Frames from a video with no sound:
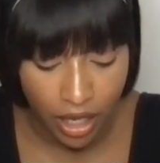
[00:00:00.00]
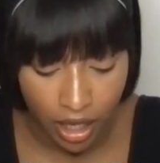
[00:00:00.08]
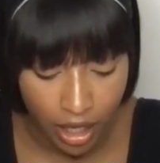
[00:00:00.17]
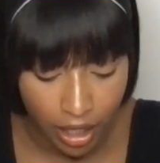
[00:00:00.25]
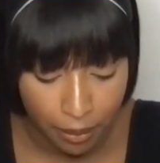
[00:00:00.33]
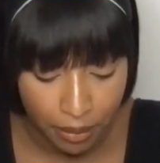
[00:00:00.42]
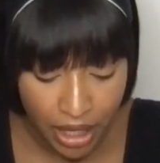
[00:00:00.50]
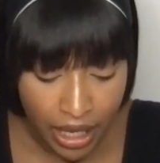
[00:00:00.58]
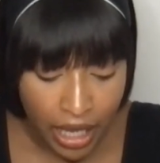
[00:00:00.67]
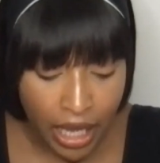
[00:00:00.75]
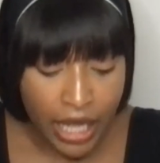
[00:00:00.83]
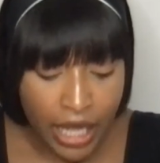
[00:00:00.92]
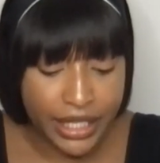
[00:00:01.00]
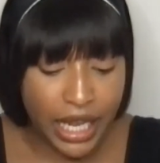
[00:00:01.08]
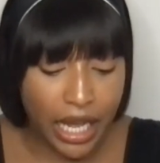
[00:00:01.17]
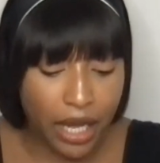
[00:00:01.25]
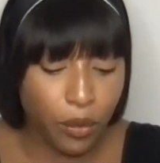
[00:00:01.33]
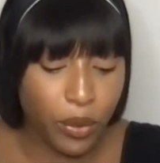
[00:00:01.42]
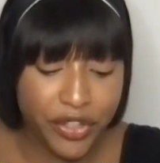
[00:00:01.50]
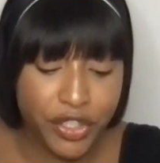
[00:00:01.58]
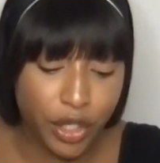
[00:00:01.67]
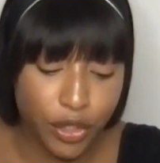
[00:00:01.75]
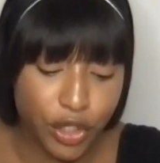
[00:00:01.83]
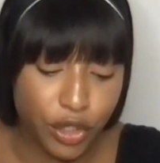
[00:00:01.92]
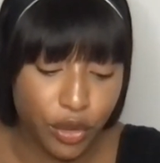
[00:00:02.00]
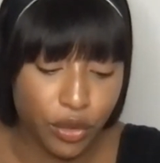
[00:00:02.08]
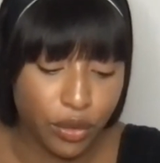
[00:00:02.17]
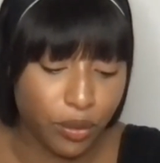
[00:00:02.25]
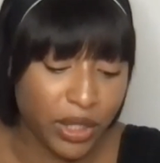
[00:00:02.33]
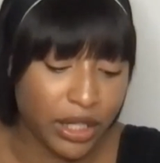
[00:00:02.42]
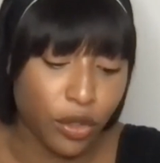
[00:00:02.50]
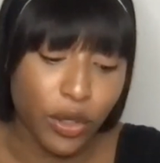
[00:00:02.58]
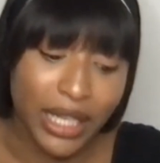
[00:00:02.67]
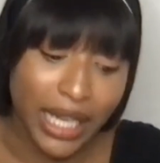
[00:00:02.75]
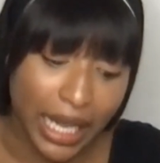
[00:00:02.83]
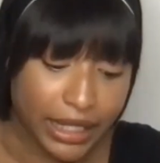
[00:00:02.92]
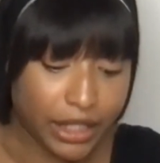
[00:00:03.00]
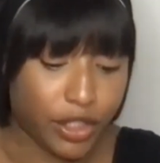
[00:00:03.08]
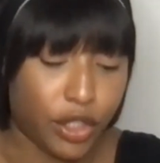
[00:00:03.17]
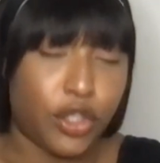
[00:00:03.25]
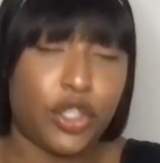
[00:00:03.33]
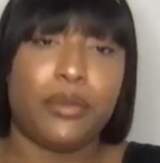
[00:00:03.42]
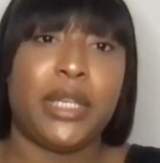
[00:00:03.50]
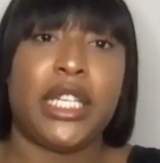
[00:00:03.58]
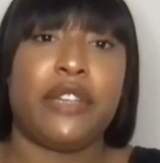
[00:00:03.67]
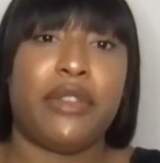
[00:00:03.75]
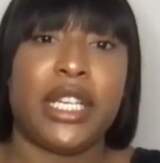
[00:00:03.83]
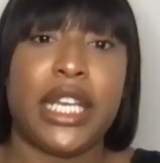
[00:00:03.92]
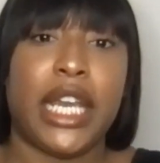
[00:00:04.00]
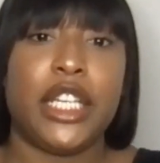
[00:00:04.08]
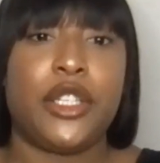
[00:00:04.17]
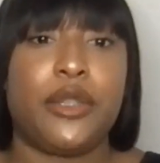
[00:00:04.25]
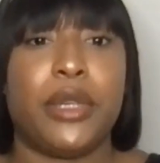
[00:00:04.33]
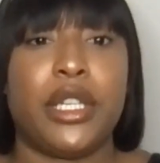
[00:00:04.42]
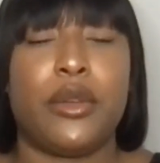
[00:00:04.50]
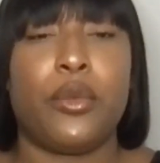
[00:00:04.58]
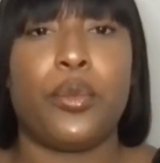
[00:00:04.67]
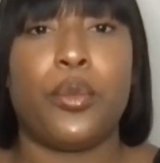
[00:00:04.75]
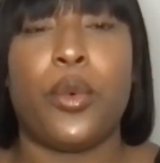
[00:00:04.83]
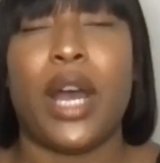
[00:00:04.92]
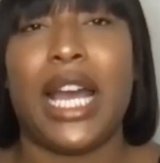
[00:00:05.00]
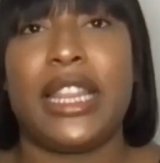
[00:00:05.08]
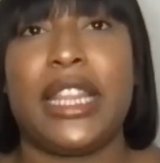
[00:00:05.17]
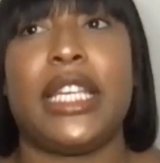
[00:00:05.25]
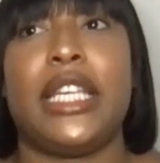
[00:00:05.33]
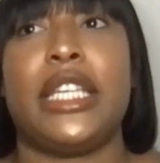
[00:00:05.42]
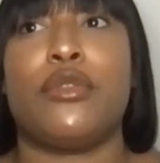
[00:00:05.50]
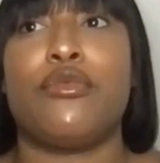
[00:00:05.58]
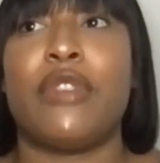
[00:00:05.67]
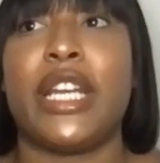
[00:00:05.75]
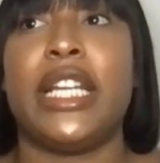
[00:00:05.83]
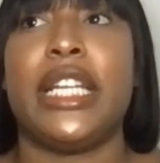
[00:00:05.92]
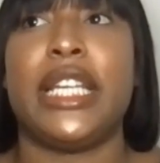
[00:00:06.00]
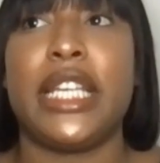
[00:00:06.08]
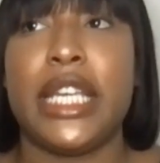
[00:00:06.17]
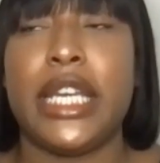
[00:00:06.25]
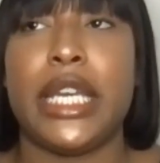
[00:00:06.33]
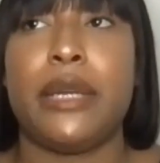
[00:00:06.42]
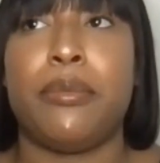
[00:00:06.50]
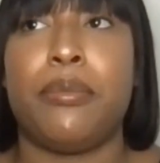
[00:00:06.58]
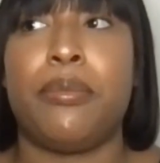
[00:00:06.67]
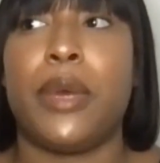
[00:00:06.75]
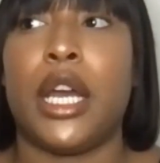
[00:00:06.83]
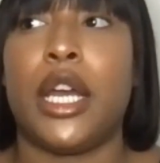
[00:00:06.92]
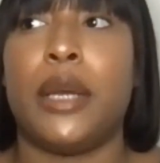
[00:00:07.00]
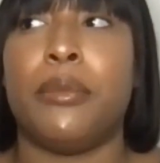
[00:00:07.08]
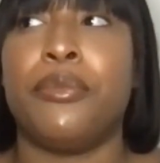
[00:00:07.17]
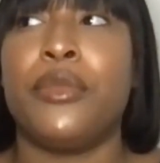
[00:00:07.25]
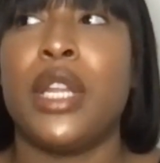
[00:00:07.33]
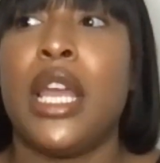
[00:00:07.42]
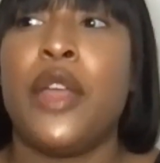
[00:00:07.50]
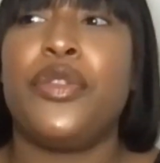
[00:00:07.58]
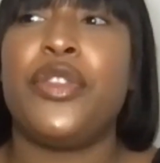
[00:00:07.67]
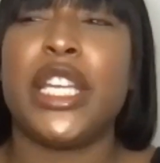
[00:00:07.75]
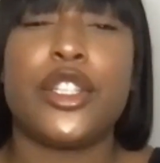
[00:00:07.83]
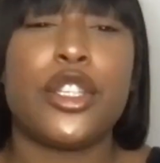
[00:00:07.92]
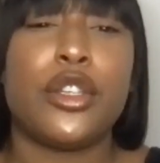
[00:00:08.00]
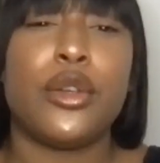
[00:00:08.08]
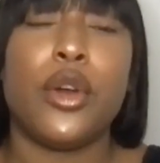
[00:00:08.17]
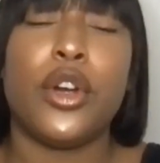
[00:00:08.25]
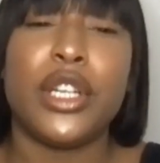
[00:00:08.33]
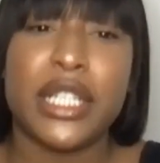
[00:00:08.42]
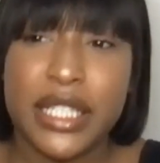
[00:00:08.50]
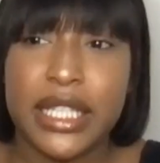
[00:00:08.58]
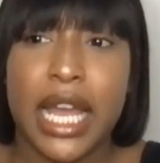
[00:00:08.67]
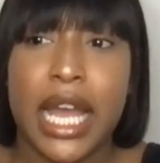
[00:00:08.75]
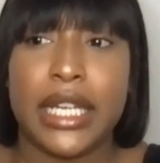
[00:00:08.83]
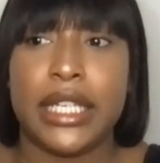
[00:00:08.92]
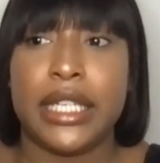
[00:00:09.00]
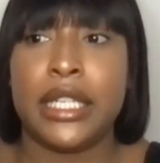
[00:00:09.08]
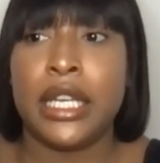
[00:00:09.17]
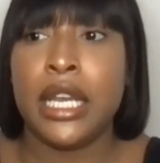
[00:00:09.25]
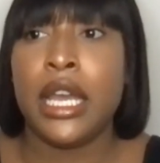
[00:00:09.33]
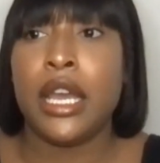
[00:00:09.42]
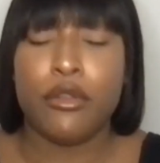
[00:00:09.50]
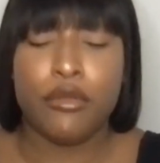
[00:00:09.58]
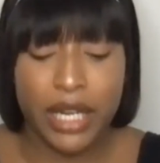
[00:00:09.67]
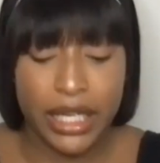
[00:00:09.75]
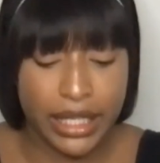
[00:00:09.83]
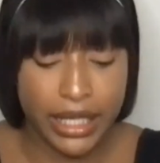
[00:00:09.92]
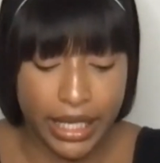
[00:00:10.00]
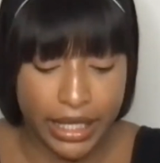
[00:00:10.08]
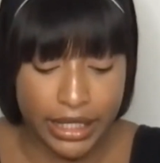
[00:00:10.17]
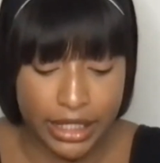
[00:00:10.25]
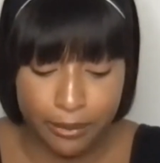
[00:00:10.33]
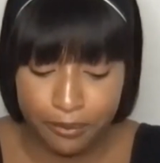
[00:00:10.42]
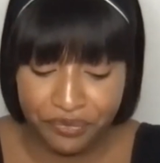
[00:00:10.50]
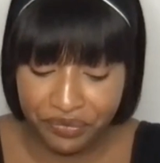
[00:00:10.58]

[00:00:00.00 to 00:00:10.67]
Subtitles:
Now, with organic social media engagement, what I think is a really key thing to understand really is